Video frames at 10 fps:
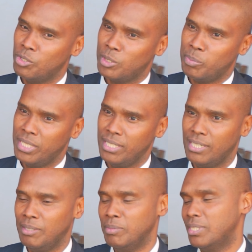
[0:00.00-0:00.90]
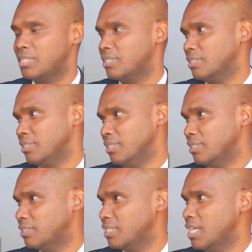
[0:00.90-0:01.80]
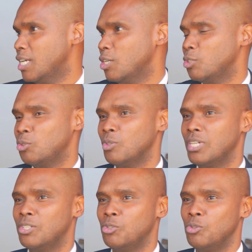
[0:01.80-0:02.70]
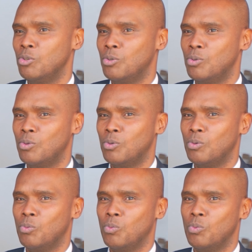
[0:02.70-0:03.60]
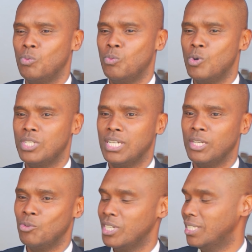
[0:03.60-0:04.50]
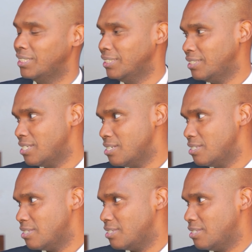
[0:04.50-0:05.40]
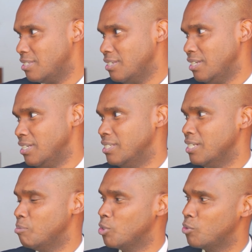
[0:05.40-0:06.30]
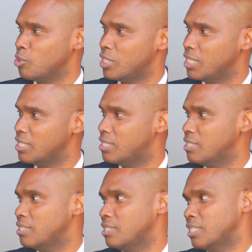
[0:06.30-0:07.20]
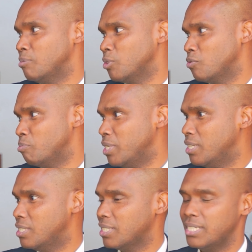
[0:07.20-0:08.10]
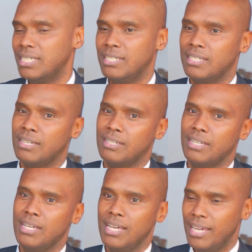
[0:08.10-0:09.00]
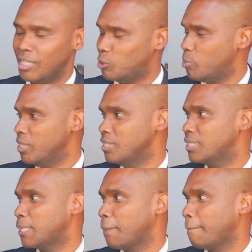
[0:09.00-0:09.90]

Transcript: your spending habits, yes. So that you know what are your necessities in terms of utilities, in terms of bills, and any other expense.